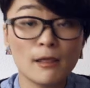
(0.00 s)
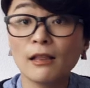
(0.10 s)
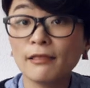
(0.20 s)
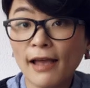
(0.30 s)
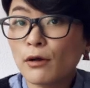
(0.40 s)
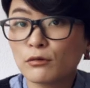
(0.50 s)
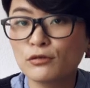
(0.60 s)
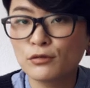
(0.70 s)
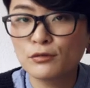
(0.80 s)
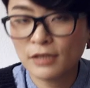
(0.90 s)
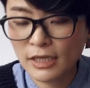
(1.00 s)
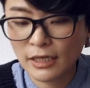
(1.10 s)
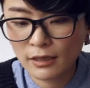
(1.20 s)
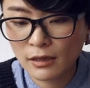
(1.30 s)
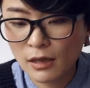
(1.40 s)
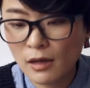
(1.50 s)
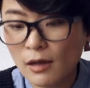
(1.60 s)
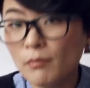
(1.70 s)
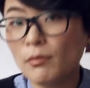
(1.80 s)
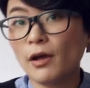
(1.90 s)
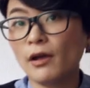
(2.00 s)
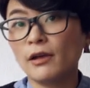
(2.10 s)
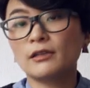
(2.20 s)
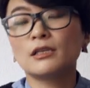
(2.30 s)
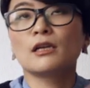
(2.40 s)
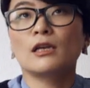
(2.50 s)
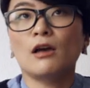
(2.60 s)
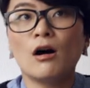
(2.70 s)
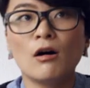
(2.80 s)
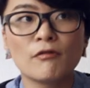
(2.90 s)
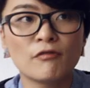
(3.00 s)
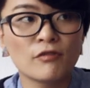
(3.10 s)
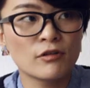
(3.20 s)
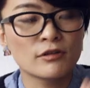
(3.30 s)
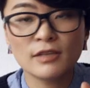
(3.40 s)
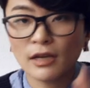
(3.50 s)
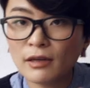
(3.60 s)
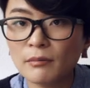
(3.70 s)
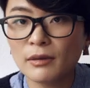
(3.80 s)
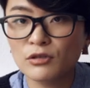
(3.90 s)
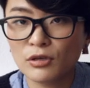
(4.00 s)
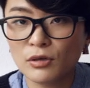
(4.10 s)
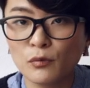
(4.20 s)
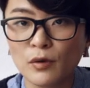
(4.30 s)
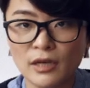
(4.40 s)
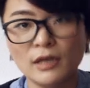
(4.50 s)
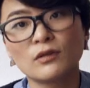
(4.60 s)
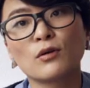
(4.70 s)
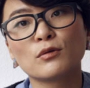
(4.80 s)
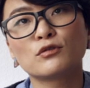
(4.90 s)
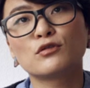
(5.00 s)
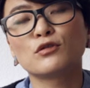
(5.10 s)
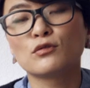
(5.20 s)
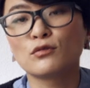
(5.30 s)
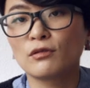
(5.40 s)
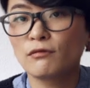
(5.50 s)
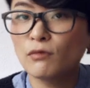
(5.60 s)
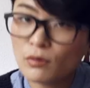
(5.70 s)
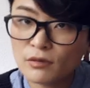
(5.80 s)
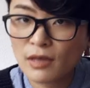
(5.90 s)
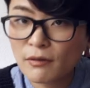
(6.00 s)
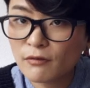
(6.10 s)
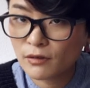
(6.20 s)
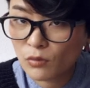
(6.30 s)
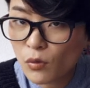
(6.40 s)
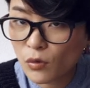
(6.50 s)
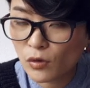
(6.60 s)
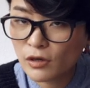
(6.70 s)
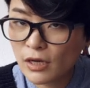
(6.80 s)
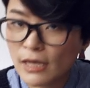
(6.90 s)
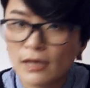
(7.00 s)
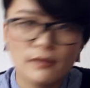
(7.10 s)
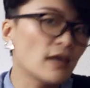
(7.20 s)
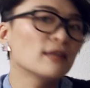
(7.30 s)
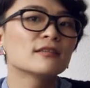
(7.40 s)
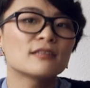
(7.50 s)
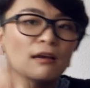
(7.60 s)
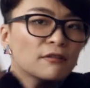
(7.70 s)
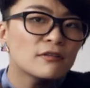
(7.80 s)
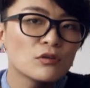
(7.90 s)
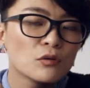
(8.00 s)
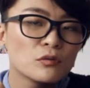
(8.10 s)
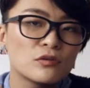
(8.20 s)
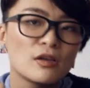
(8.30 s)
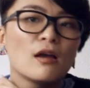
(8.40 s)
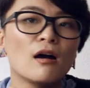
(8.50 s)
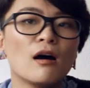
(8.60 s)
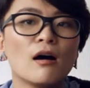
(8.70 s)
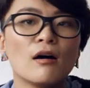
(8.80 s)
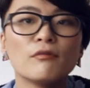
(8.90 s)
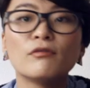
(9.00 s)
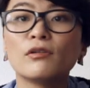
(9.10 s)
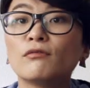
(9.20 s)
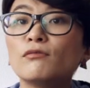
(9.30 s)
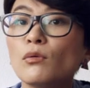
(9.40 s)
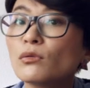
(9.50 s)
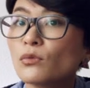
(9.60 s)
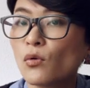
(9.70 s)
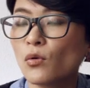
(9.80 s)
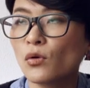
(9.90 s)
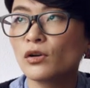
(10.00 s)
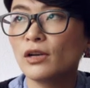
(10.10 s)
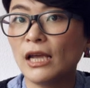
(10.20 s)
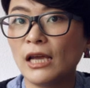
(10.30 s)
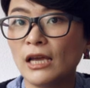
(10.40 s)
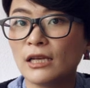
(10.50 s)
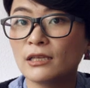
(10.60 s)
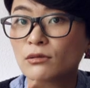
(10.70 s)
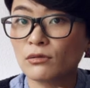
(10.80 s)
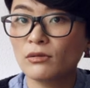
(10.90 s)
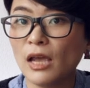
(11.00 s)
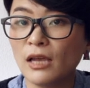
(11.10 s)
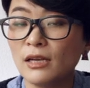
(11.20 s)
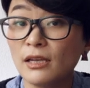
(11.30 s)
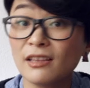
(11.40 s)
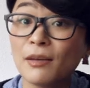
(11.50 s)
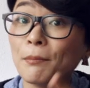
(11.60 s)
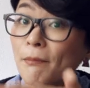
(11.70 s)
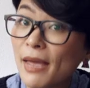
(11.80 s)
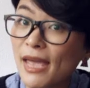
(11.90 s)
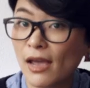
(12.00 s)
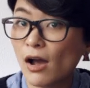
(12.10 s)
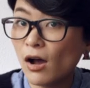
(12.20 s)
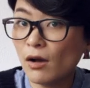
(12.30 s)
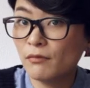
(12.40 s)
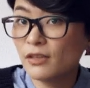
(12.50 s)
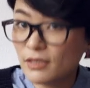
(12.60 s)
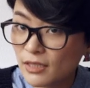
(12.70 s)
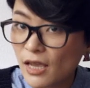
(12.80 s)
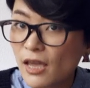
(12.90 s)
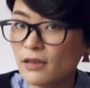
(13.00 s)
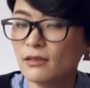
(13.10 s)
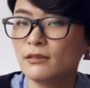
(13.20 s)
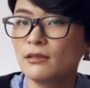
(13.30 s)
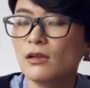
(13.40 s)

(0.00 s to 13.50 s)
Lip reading: allowed to sing. But on the second measure, when it goes to the 4/7 chord, then the seventh note of the 4 chord is creating the me of the scale.